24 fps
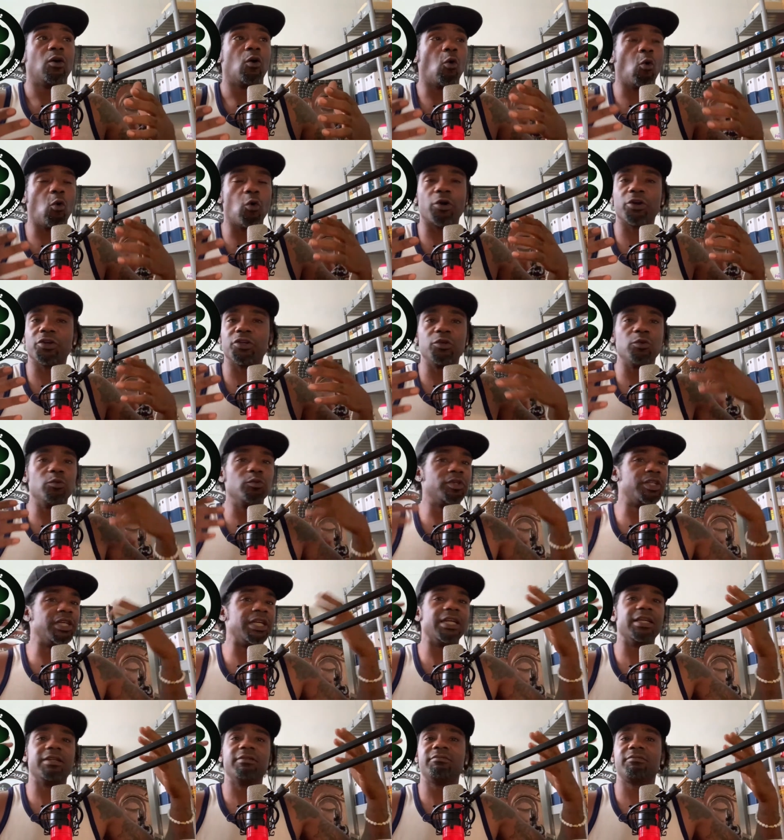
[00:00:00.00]
Or you
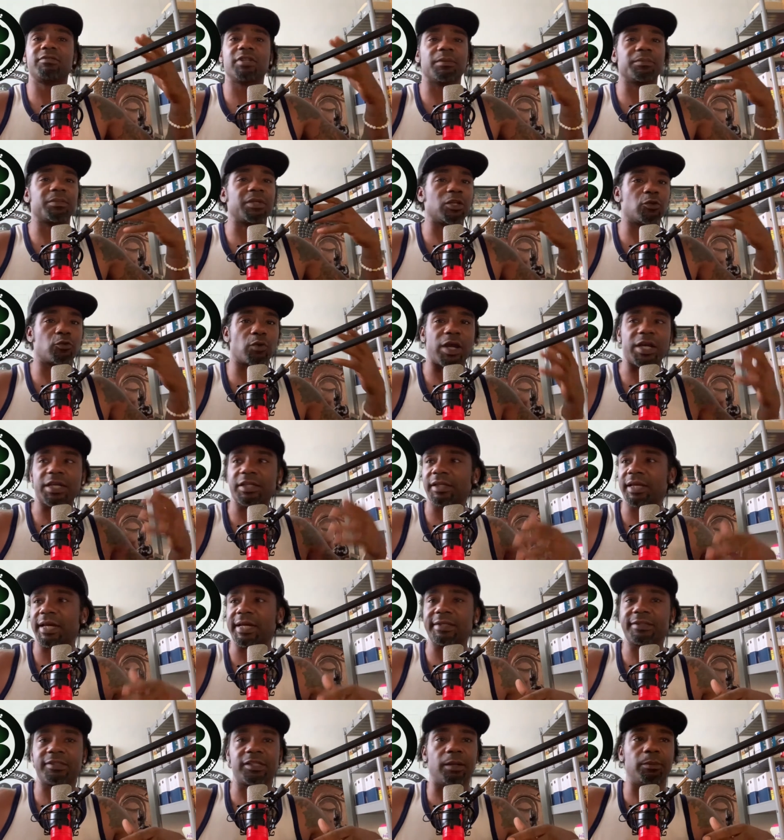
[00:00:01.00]
did something great like